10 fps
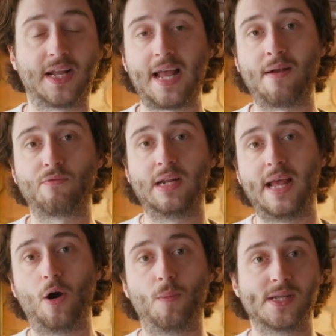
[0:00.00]
that can really
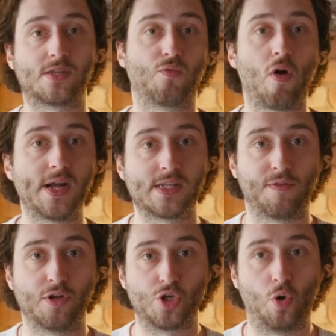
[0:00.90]
help is the rise of
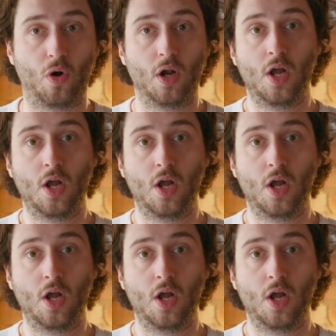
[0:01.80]
the short.